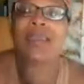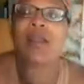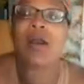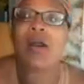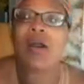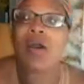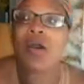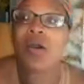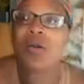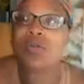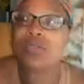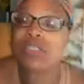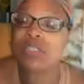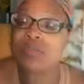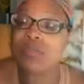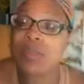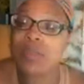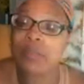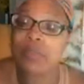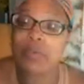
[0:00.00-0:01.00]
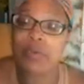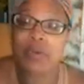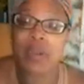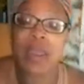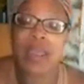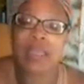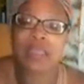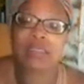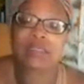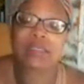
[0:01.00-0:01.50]
an ultimate
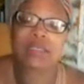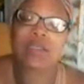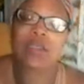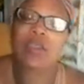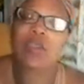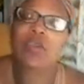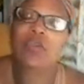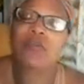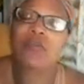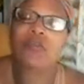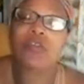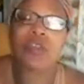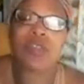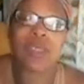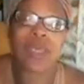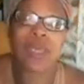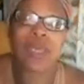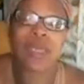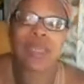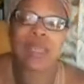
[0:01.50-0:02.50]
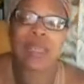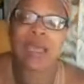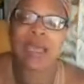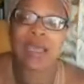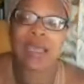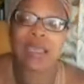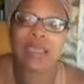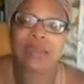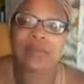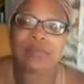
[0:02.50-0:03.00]
price for that
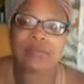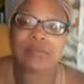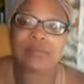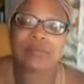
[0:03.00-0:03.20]
lie?